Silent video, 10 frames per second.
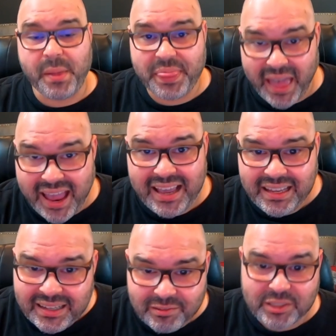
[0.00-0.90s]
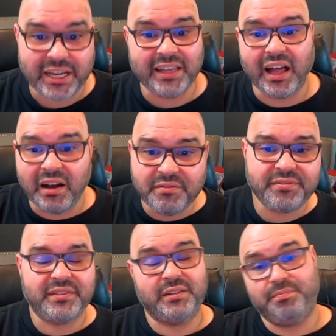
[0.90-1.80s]
a thing, which I love.
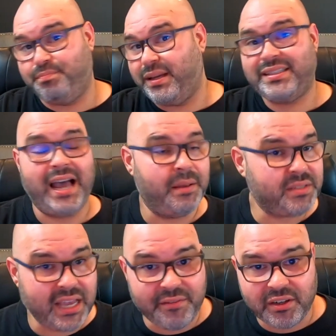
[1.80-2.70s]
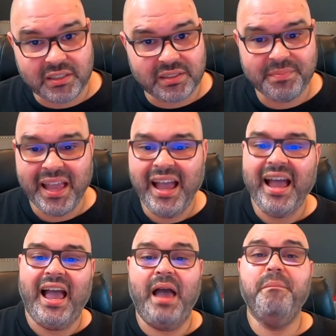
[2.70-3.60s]
They're big time savers.
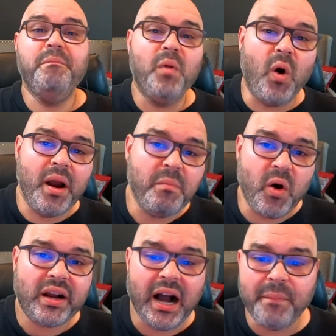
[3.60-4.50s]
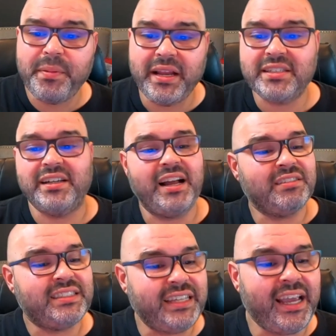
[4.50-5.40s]
And more companies are now
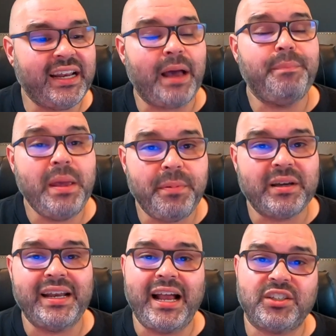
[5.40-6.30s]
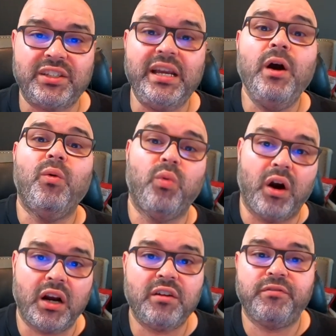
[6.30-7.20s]
seeing that people can actually
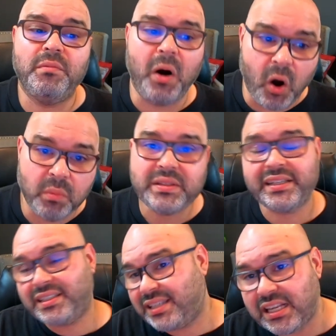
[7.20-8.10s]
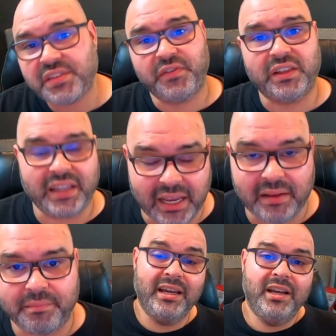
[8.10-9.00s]
work from home successfully.
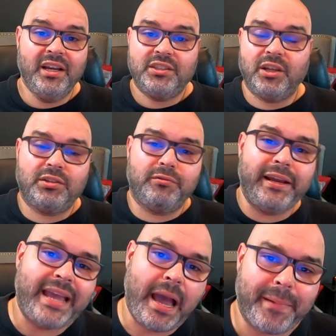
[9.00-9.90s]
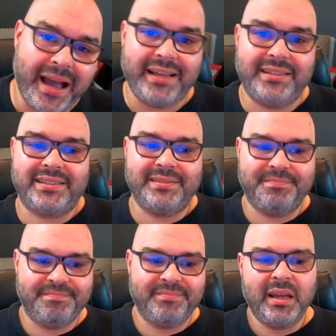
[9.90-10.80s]
So to recap, guys,
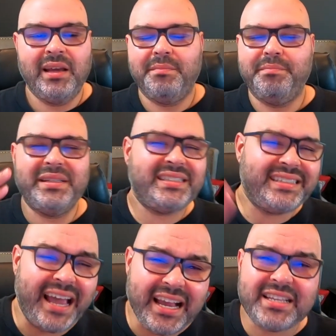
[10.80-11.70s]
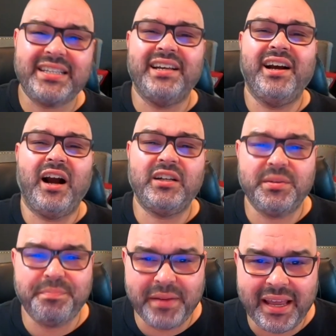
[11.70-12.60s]
mistakes are to
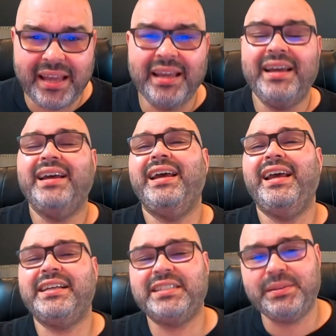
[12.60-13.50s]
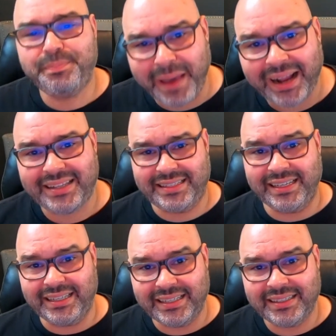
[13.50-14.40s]
be expected.